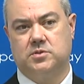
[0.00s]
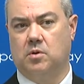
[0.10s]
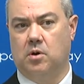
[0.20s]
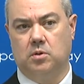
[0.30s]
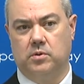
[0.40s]
So
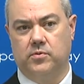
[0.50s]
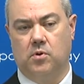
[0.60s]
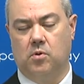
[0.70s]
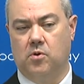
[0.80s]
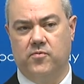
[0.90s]

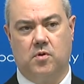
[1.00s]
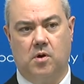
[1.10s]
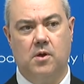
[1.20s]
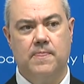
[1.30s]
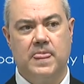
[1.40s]

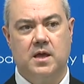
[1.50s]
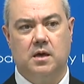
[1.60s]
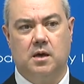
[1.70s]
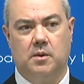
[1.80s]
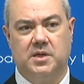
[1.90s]
overall,
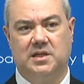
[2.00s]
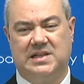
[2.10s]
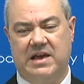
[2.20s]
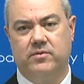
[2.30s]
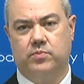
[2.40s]

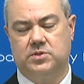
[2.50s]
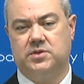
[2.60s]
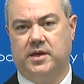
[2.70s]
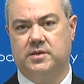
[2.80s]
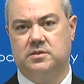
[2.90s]

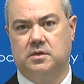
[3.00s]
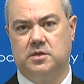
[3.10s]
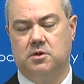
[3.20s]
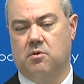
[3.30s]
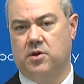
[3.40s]
11%
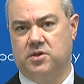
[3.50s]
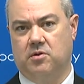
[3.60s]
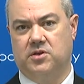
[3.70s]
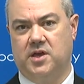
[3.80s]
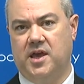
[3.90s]

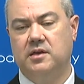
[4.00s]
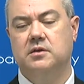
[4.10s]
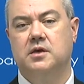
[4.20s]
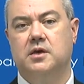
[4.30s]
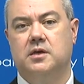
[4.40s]
year-on-year gain